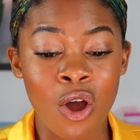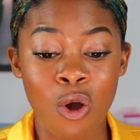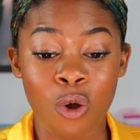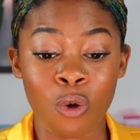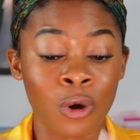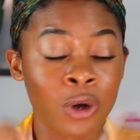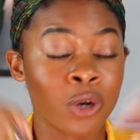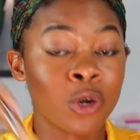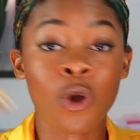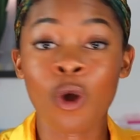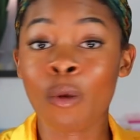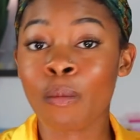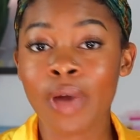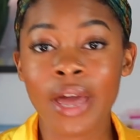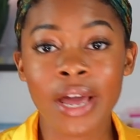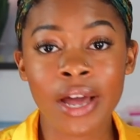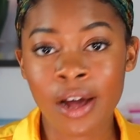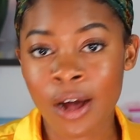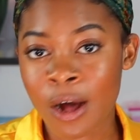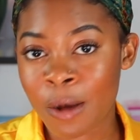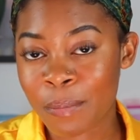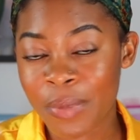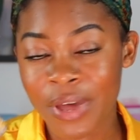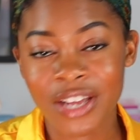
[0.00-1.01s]
or no
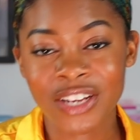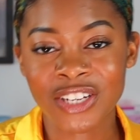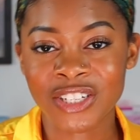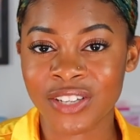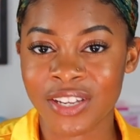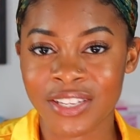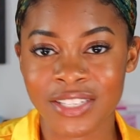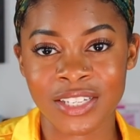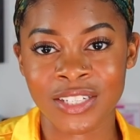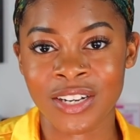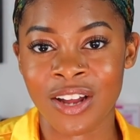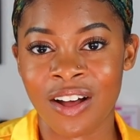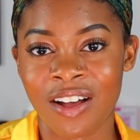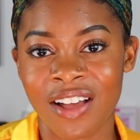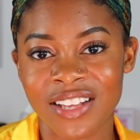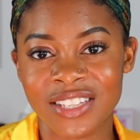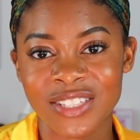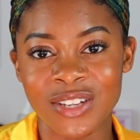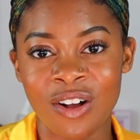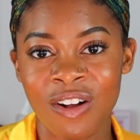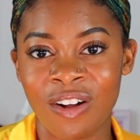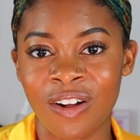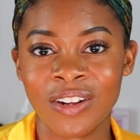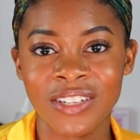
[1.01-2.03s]
makeup and just gloss
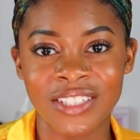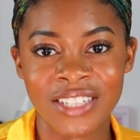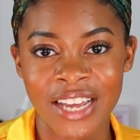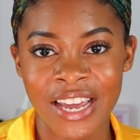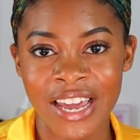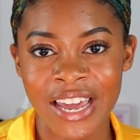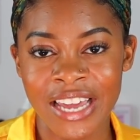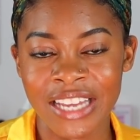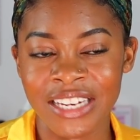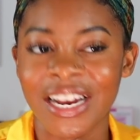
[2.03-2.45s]
all day.